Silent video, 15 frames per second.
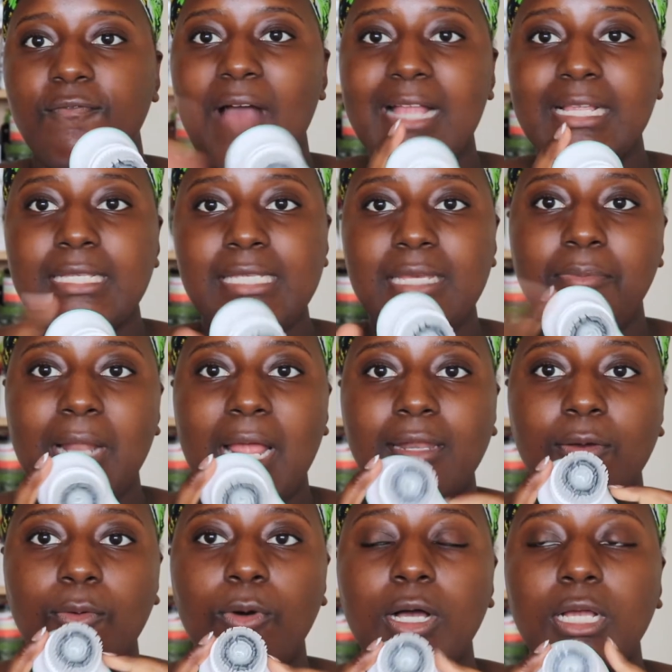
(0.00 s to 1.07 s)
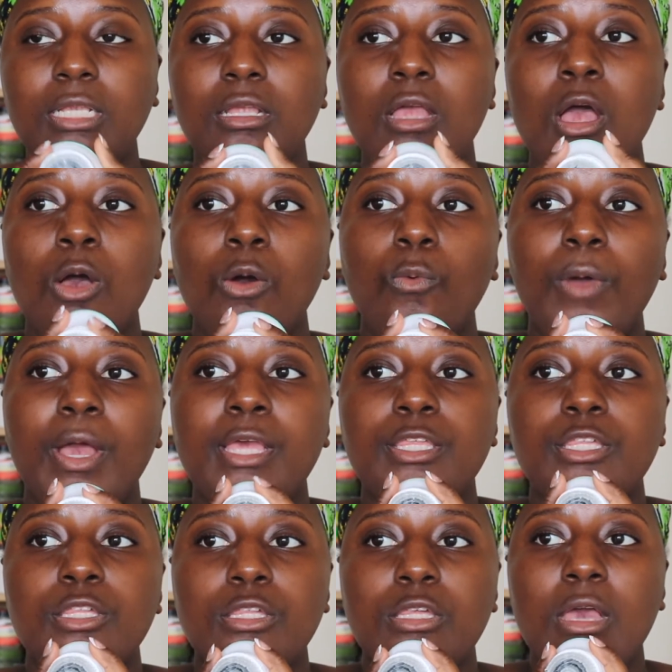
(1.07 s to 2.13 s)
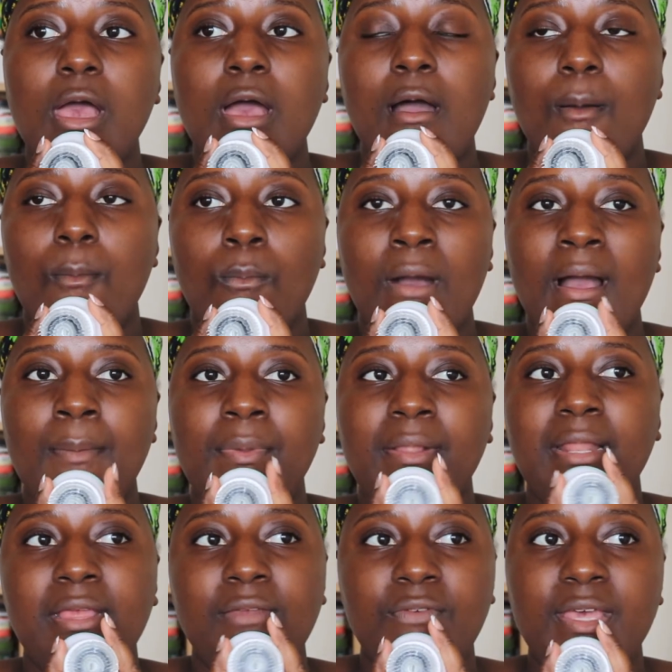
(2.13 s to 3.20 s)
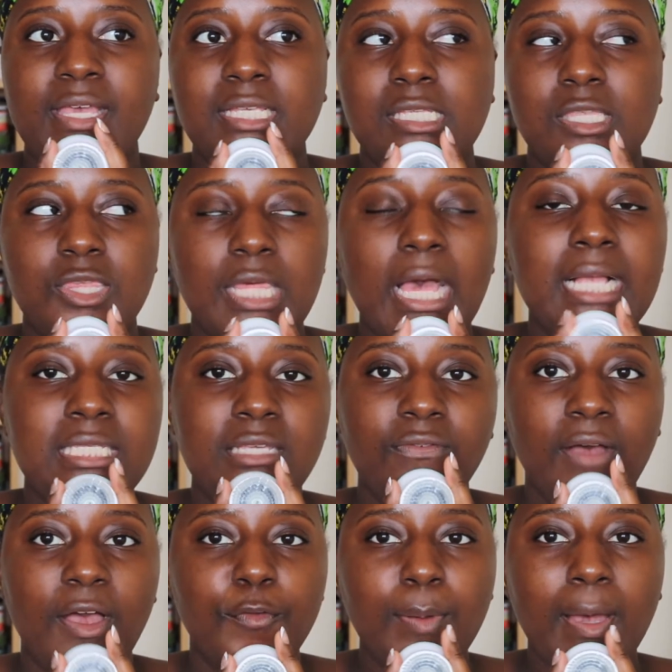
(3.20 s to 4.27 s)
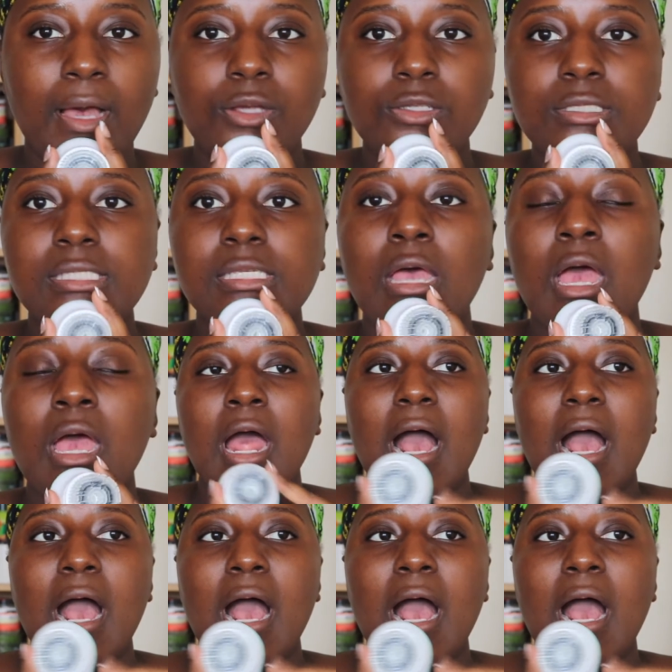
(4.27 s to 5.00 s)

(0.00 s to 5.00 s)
Vanity Planet one, which I believe is £35.